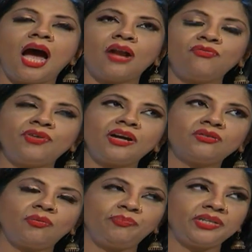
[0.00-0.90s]
Unfair
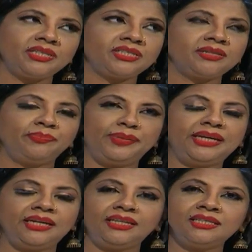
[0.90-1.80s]
competition
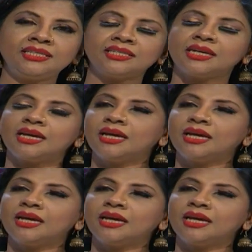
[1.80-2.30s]
means